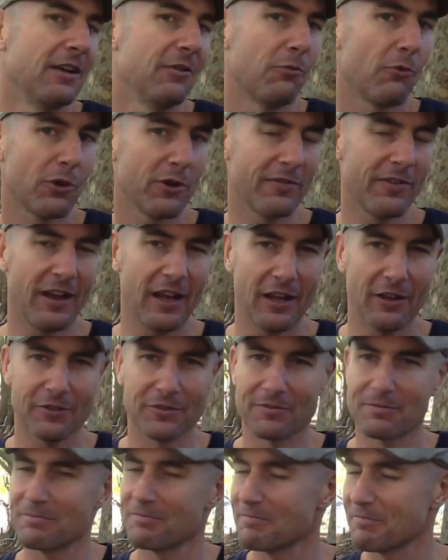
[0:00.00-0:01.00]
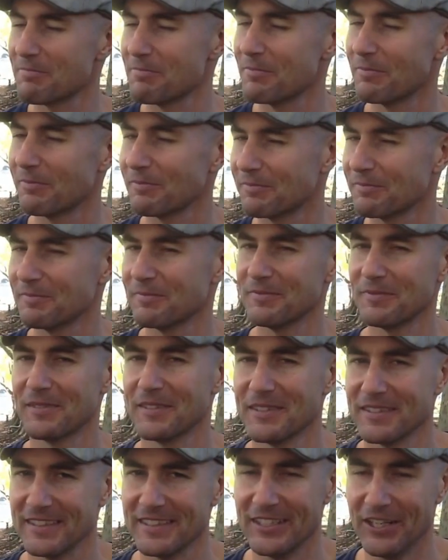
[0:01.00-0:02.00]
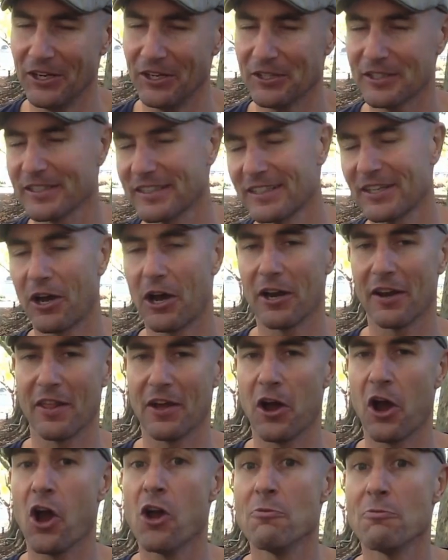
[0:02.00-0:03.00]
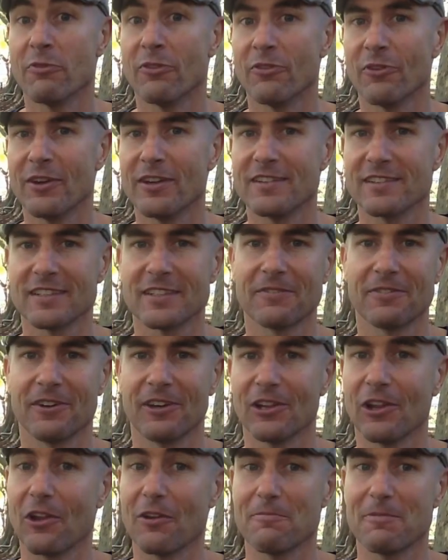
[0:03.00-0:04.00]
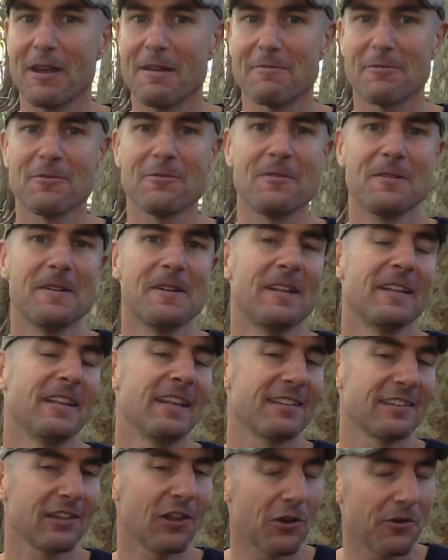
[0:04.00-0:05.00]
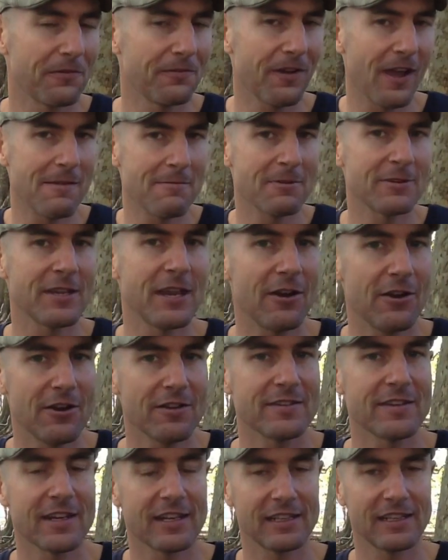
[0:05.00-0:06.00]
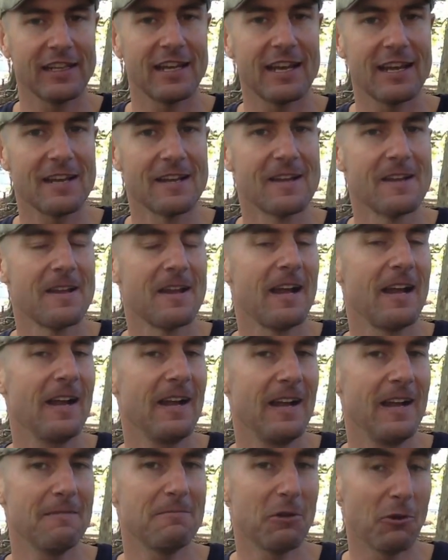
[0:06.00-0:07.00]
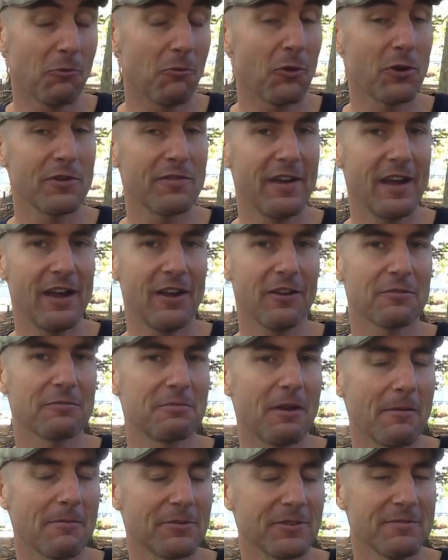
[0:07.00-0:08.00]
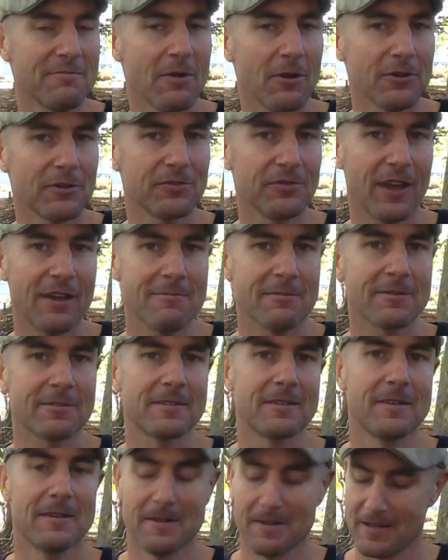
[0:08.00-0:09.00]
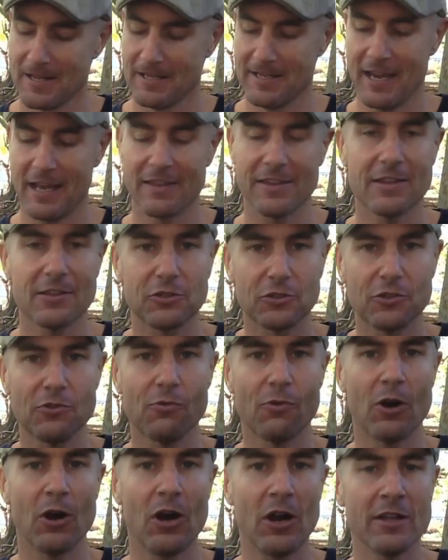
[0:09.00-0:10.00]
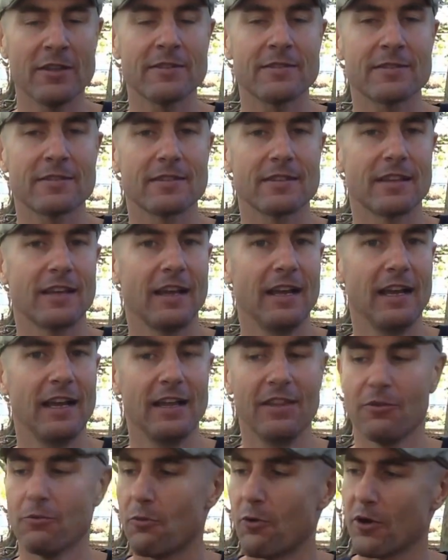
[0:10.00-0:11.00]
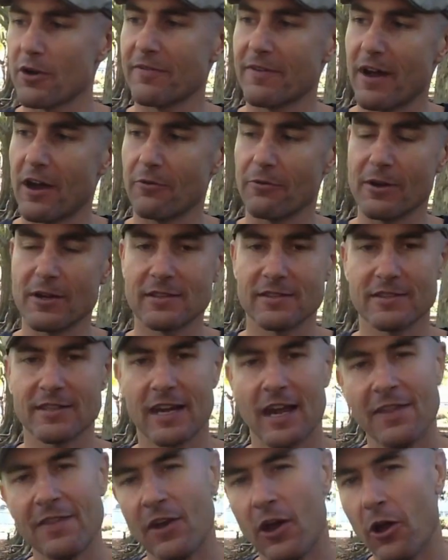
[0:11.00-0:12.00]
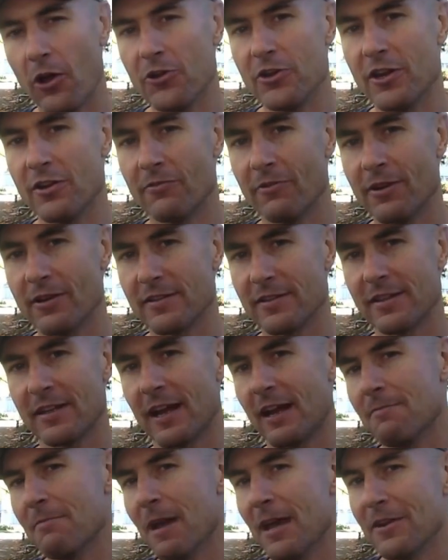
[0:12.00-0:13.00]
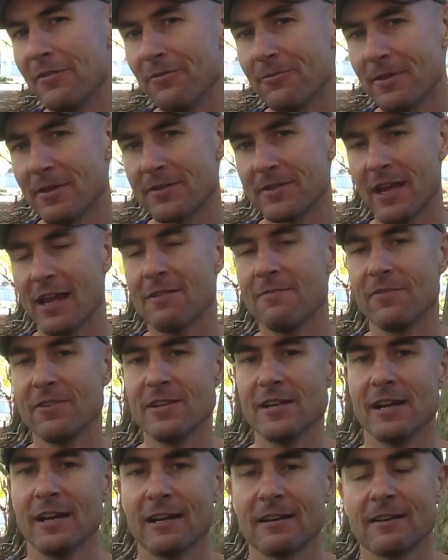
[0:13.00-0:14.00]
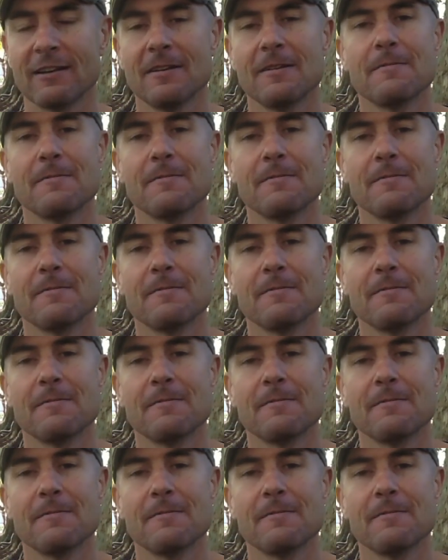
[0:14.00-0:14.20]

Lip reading: Watervale's, kind of the home of Riesling for a lot of people. There's a lot of famous areas in Clare, but Watervale is perhaps the most famous. Now, these two wines, the Watervale Riesling and the Odeon Riesling, are made from the same vineyard,